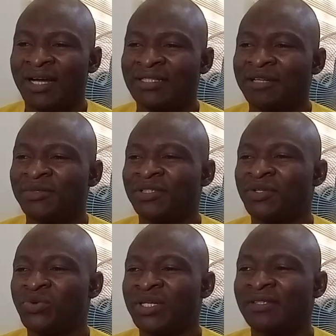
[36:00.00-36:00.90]
Attempt the
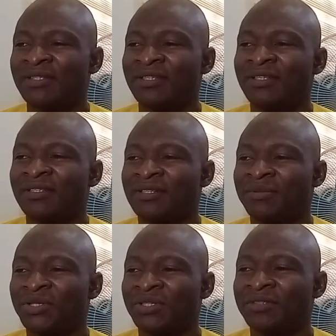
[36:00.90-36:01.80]
quiz in the
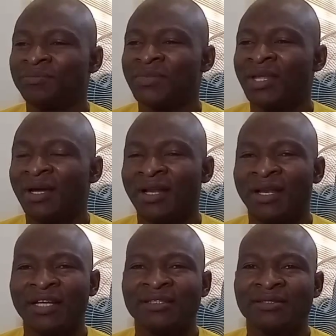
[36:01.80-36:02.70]
description and
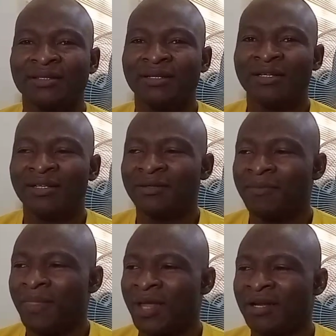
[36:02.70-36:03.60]

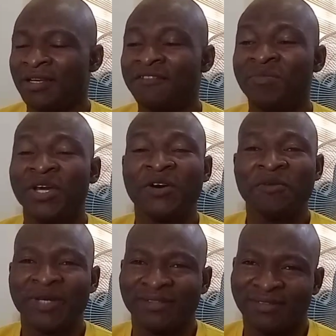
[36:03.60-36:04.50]
leave me a
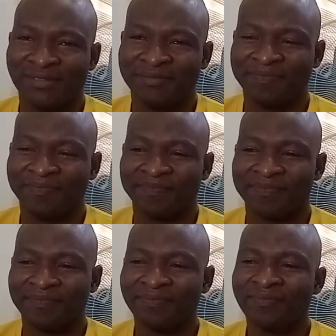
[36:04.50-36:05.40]
comment.
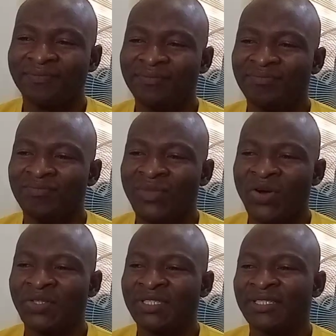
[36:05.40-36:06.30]

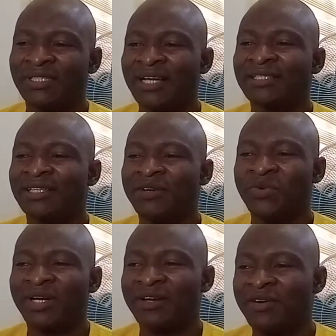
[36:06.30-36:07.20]
Until the next time
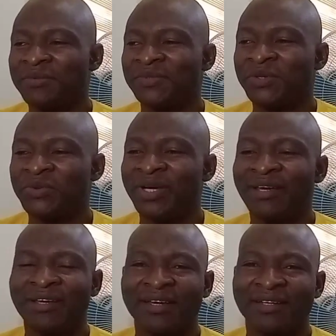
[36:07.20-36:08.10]
when I come your way
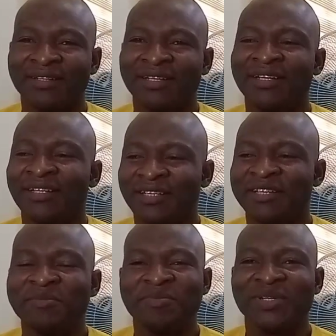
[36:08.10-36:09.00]
again,
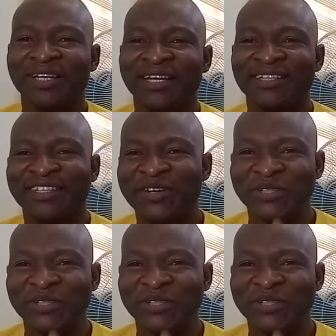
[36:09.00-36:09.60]
keep learning